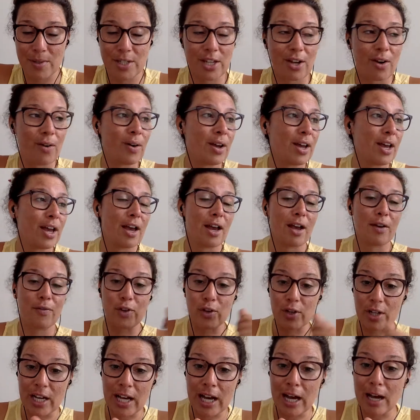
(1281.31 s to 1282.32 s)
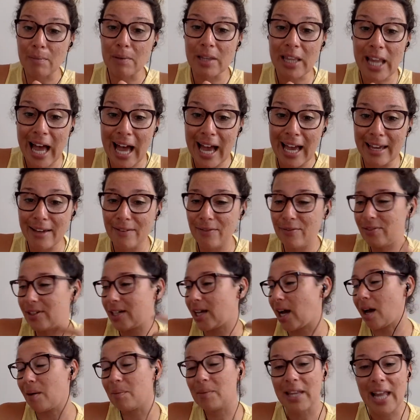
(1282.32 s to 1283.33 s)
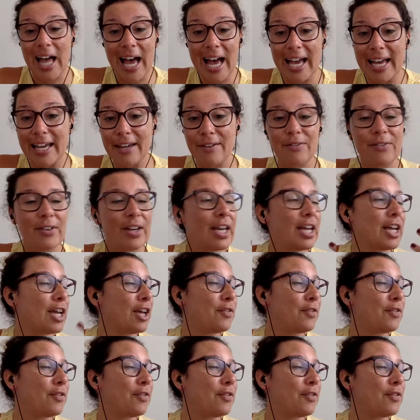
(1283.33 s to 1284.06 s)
So if you can come live, come live.